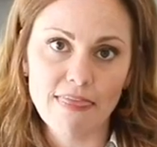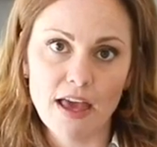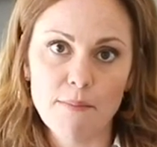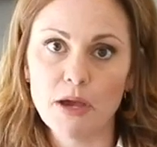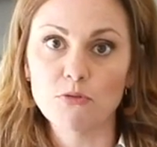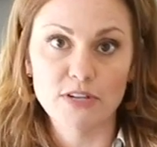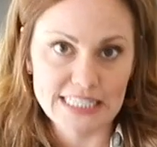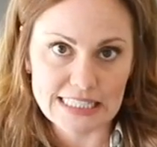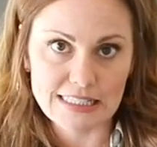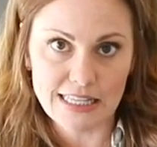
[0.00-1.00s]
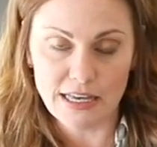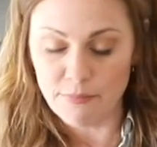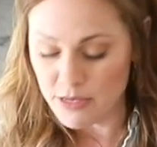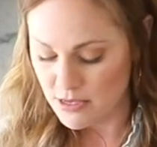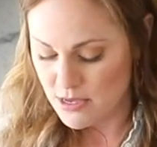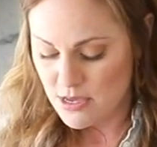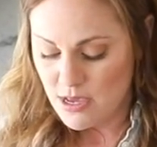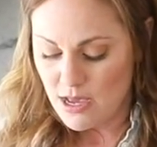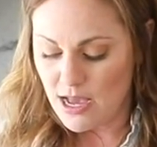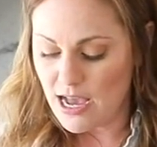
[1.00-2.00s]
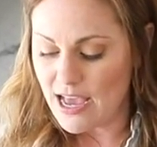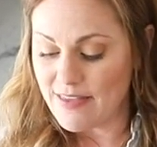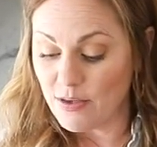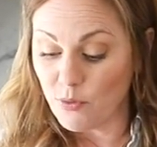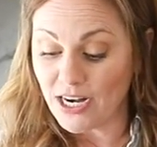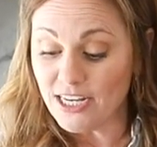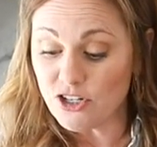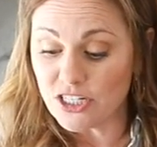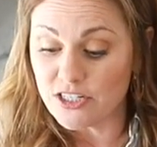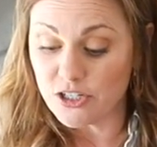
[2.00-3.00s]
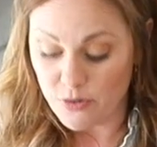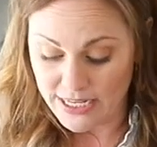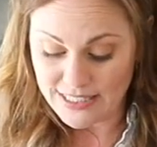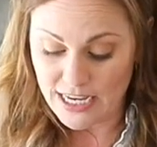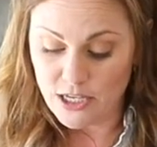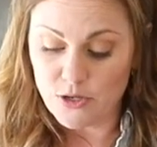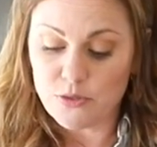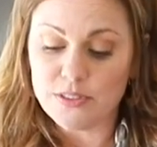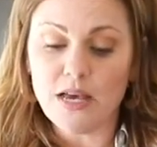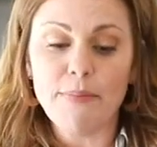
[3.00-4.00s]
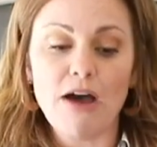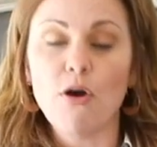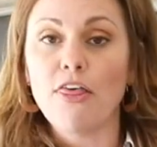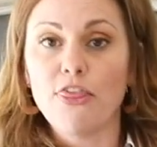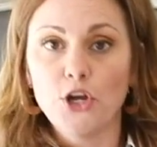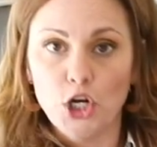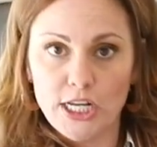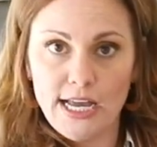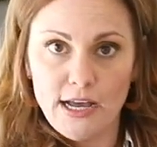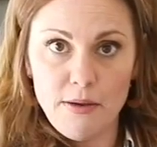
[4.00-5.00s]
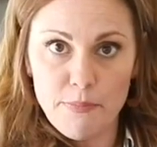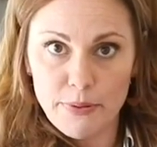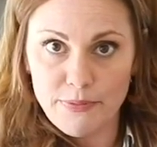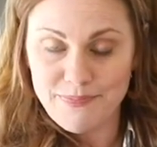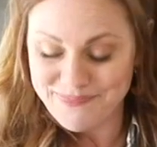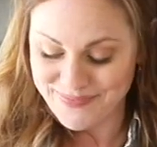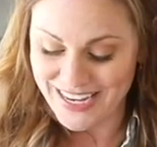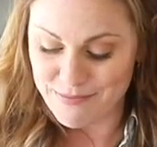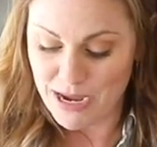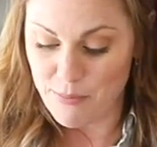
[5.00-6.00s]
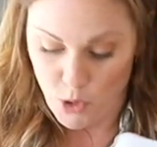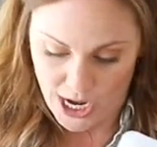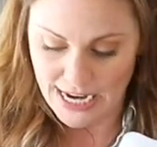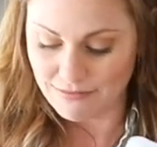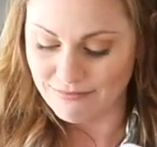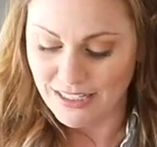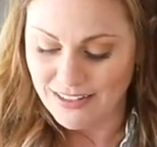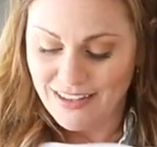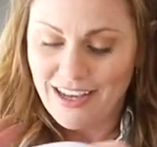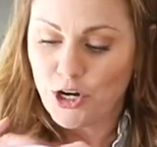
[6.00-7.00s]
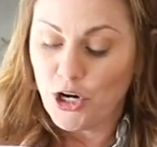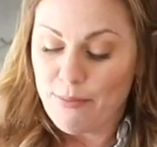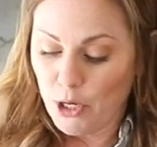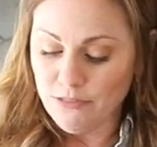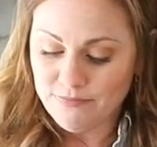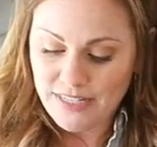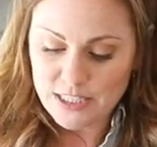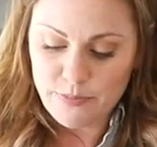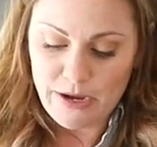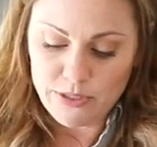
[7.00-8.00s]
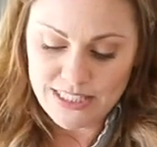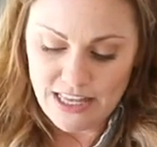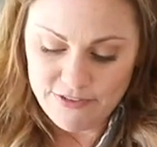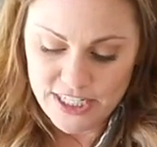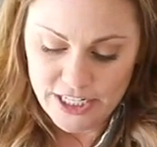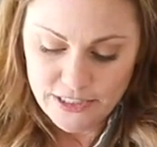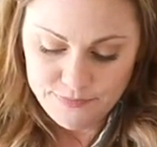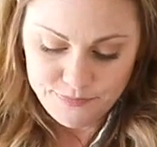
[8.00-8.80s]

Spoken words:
them, rinse them. And then what I usually do is I use about 1/3 cup in my morning creamer. That's about what's left here.